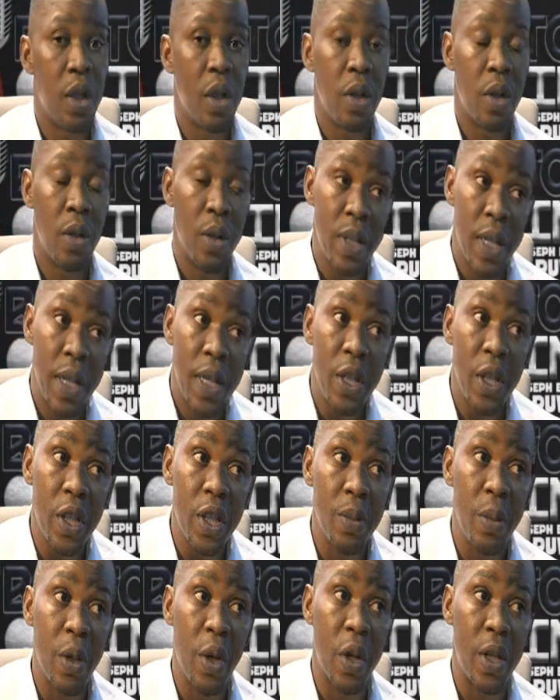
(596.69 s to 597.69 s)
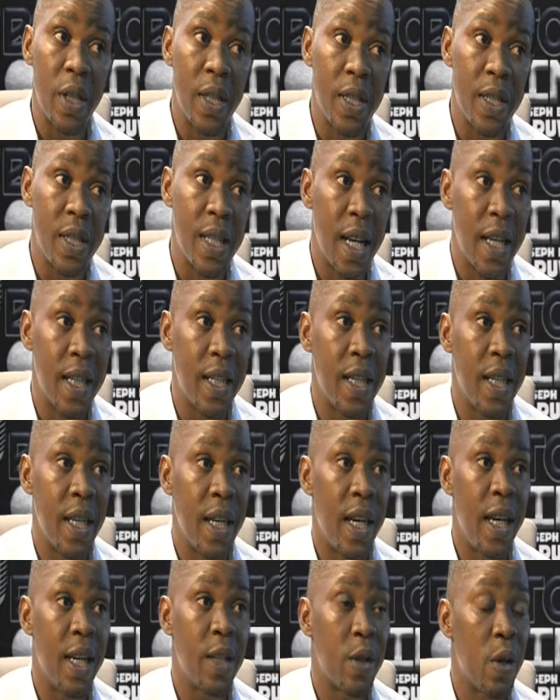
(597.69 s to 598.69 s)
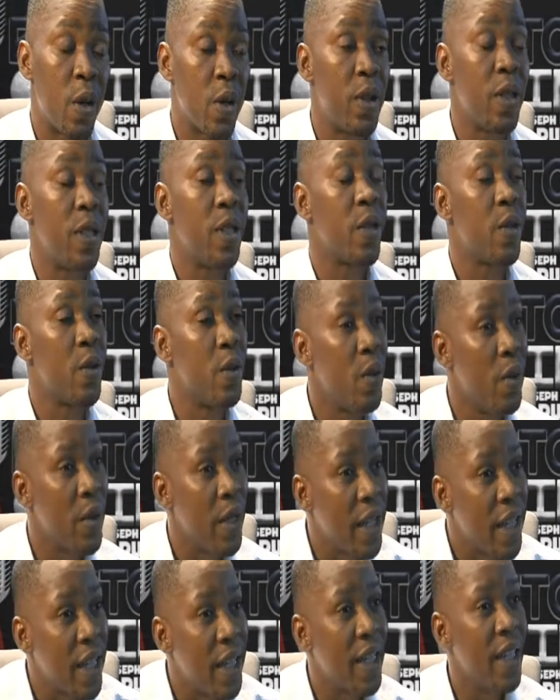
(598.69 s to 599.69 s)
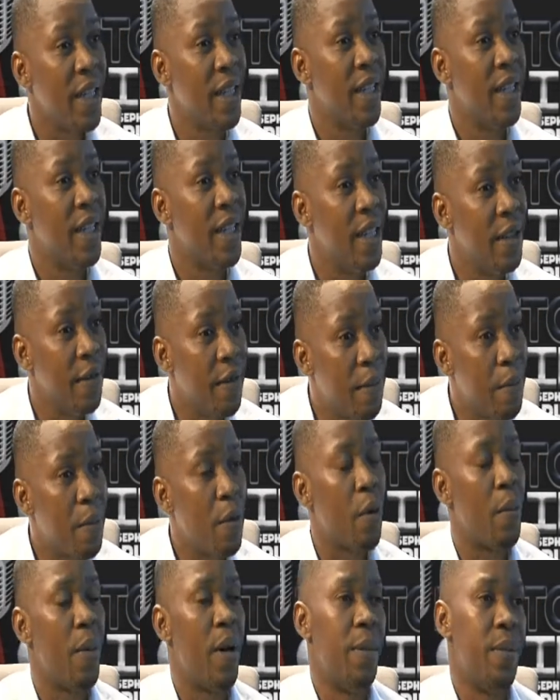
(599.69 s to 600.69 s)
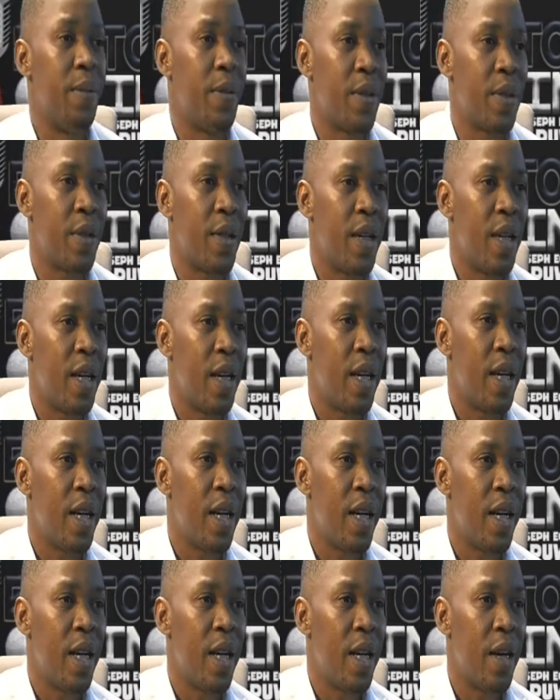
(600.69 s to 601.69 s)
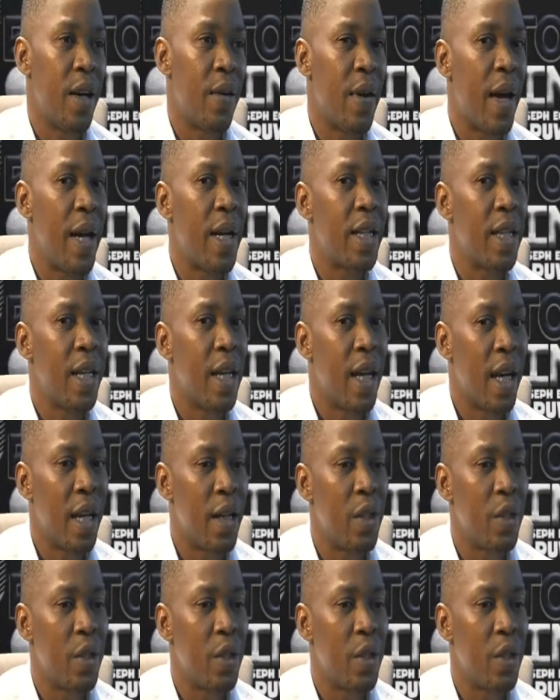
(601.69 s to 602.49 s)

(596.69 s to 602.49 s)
contagious because it causes chronic liver problems. All right, and